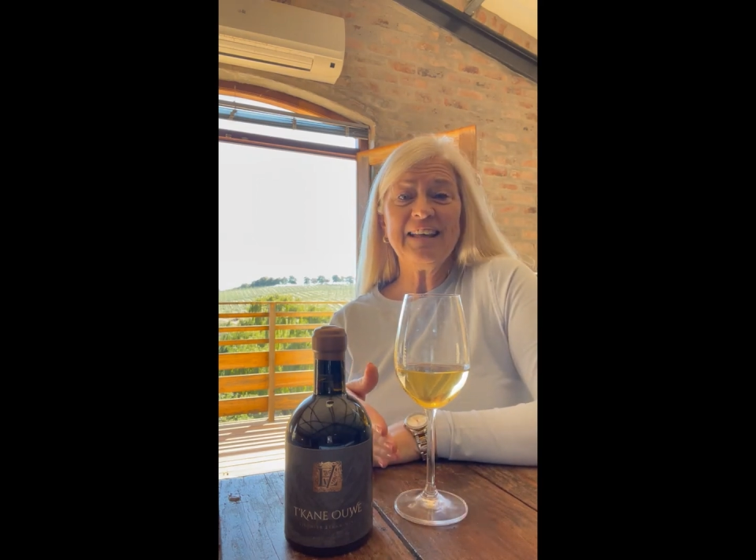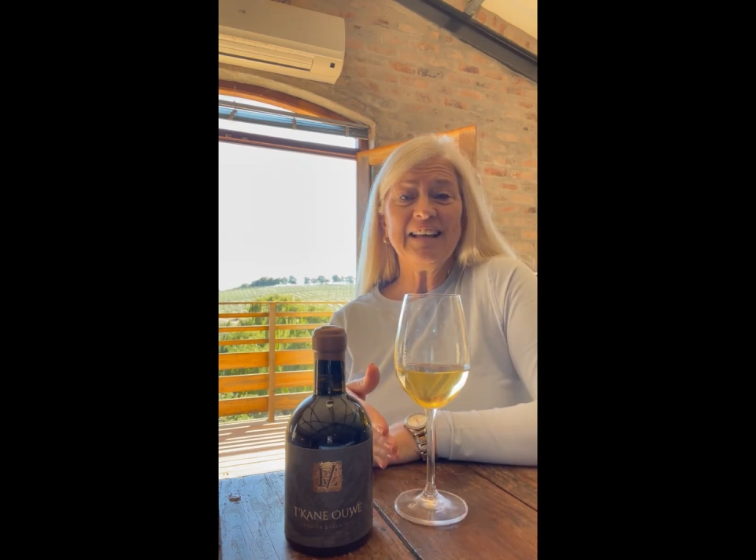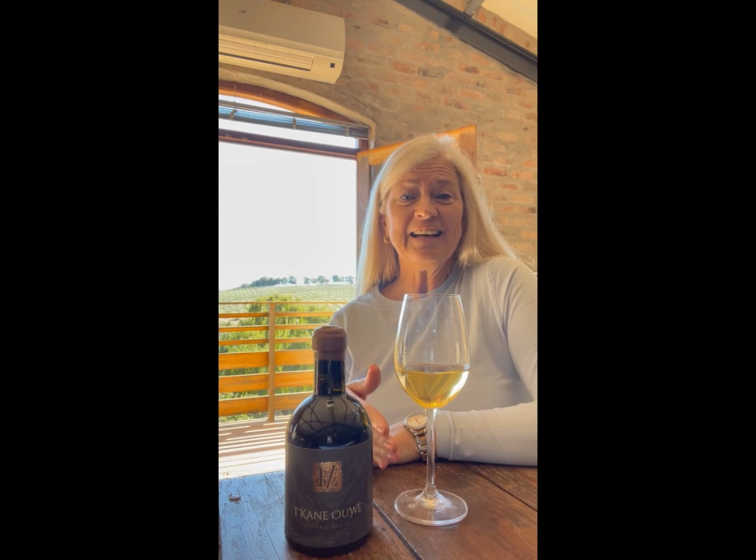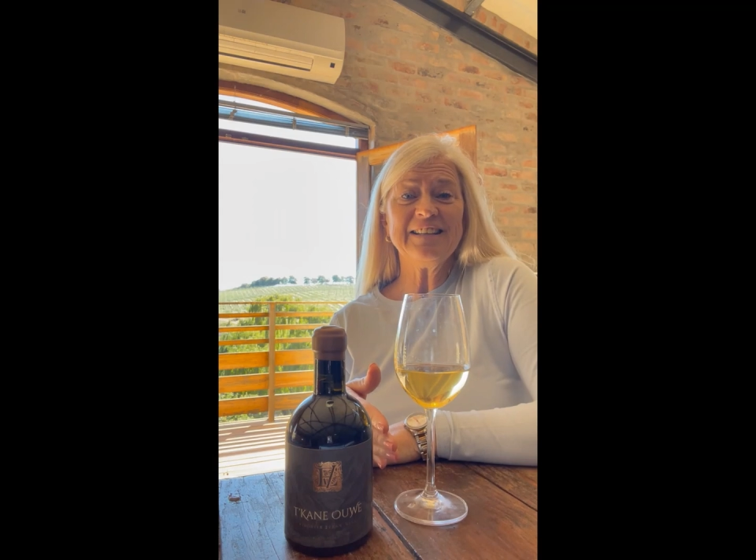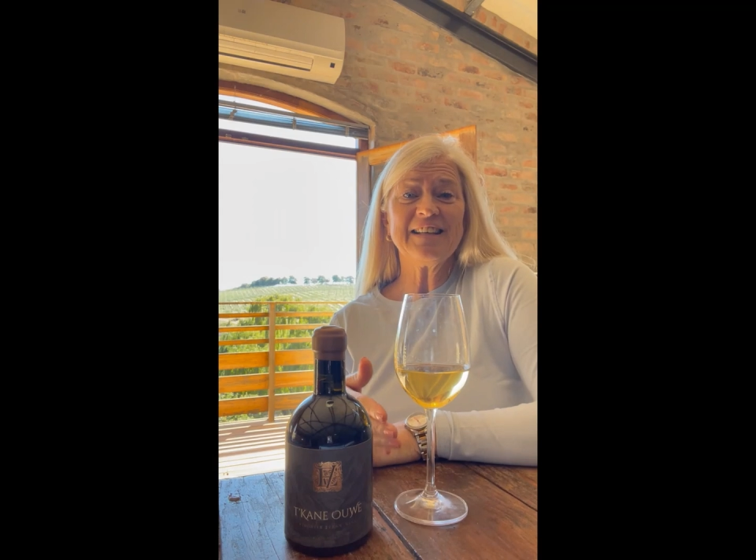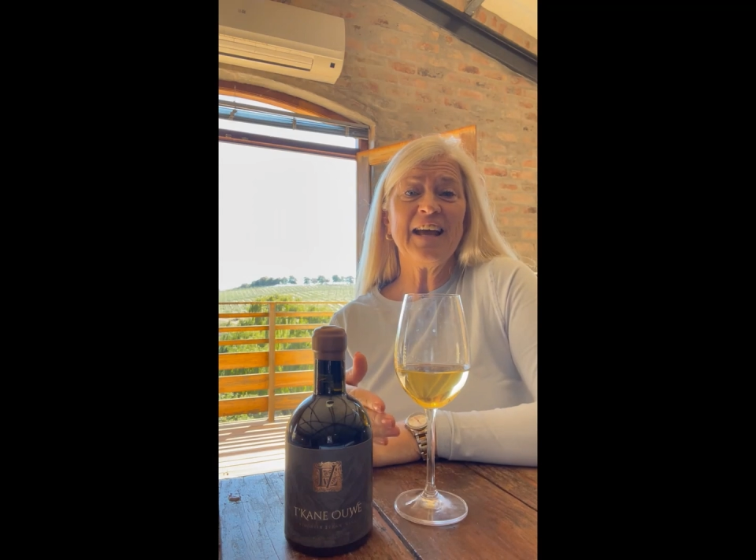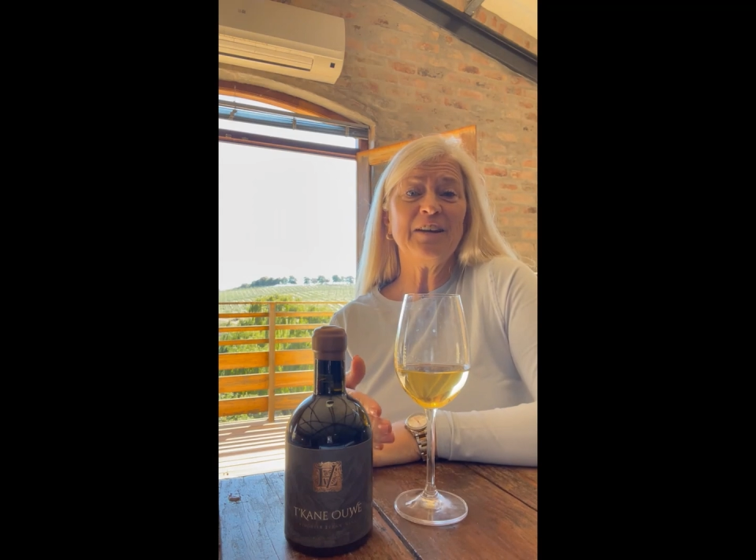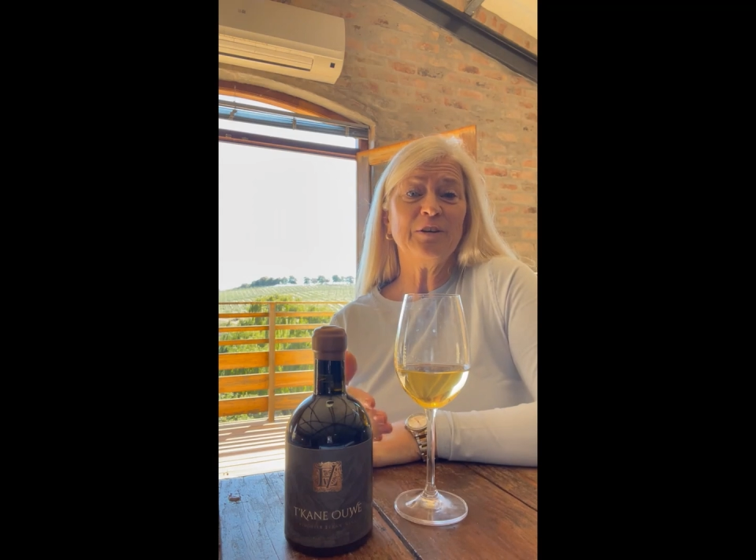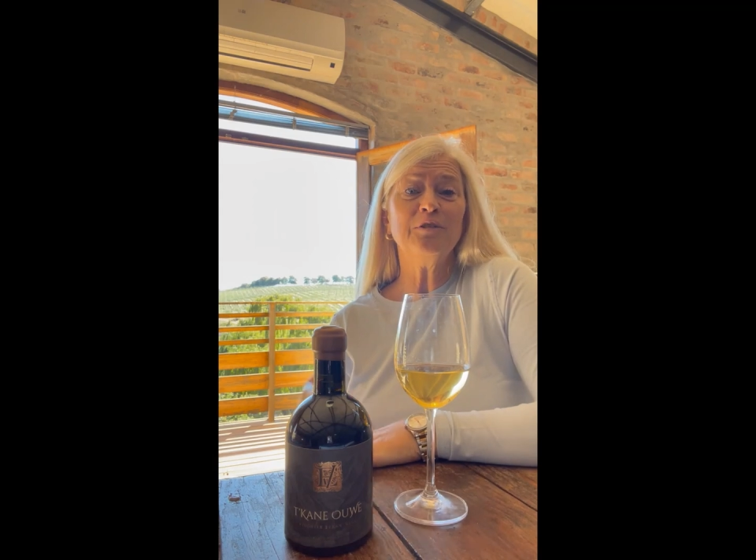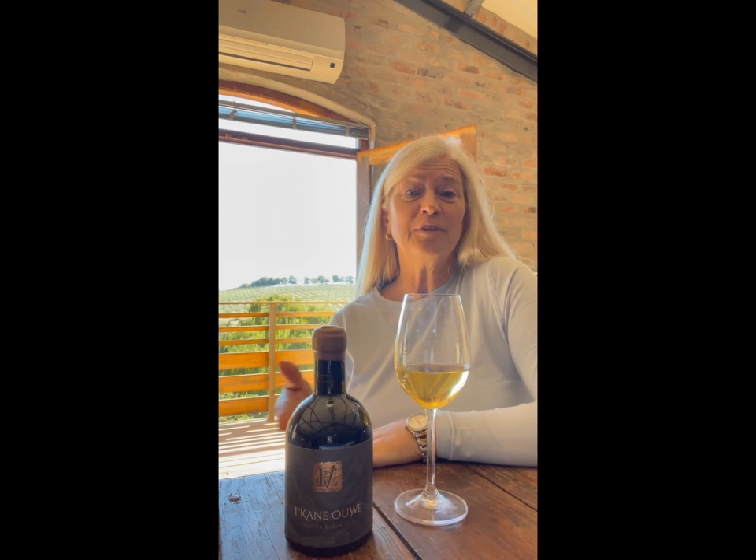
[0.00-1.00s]
Eland
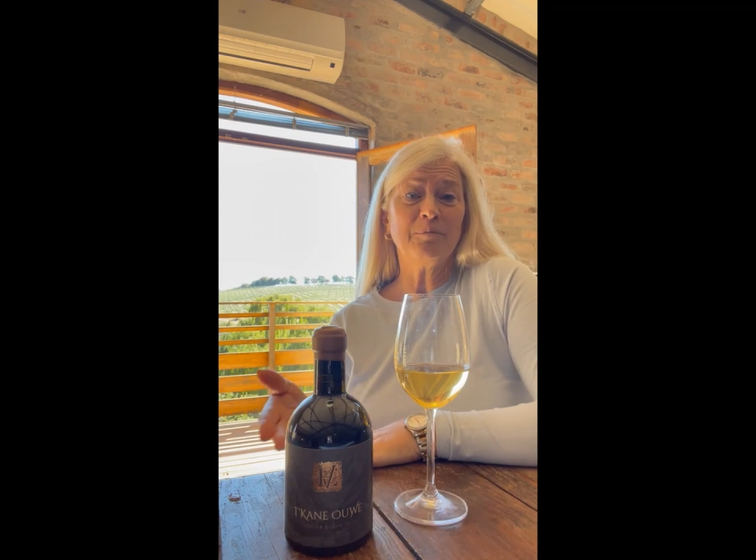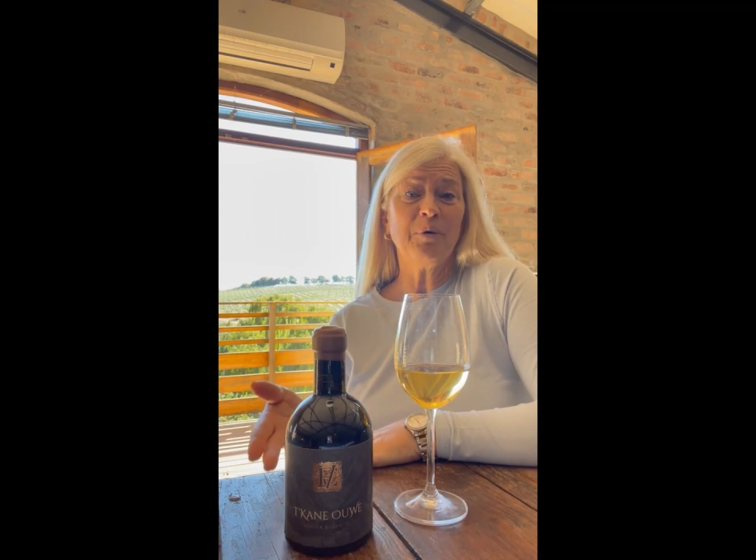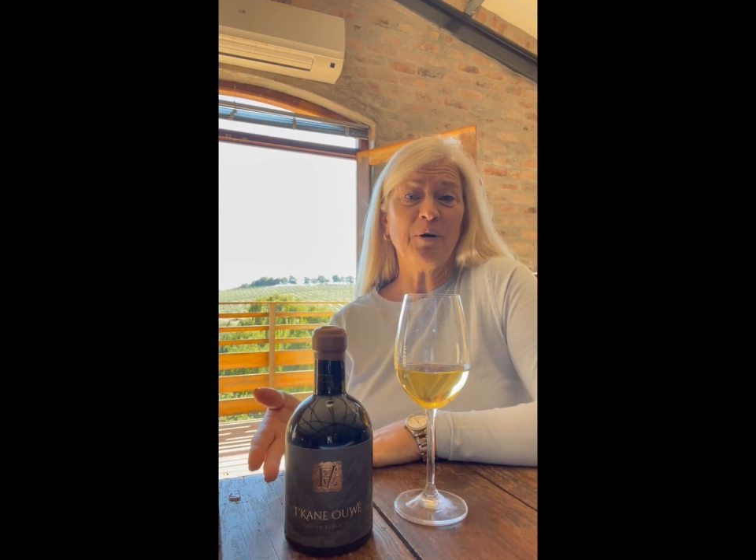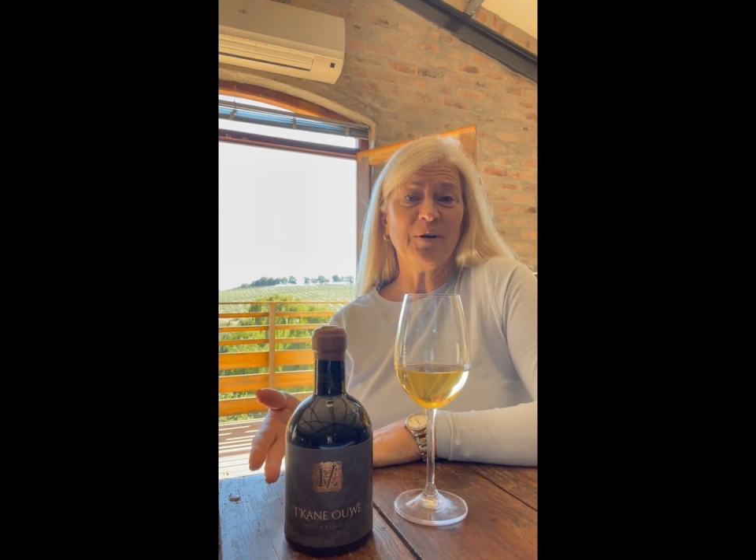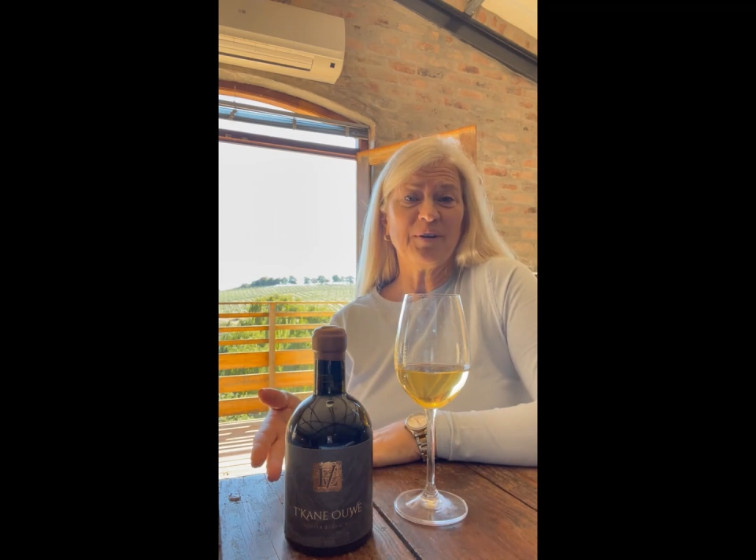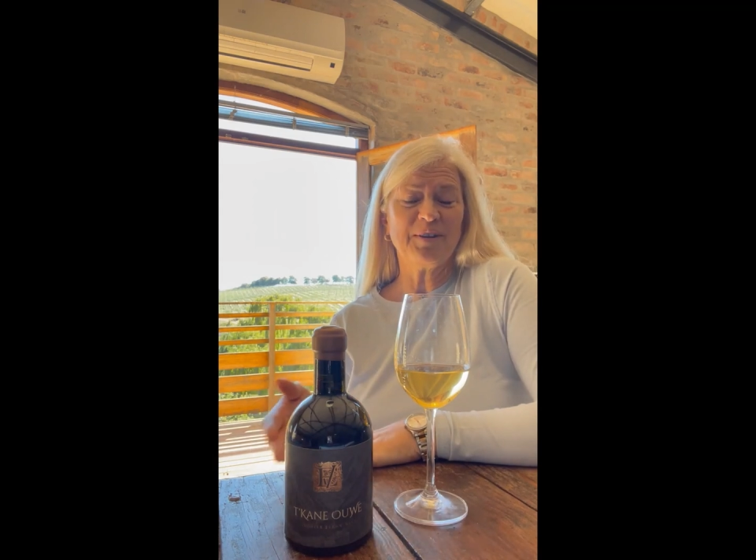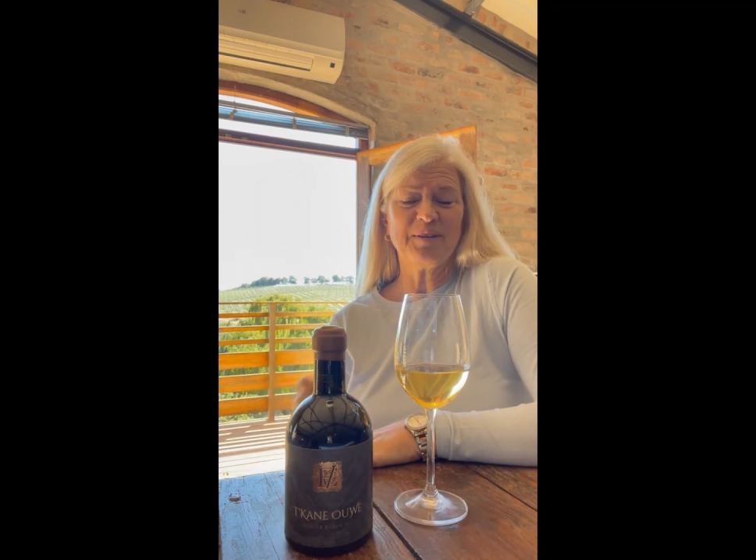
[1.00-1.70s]
and Ouwe path.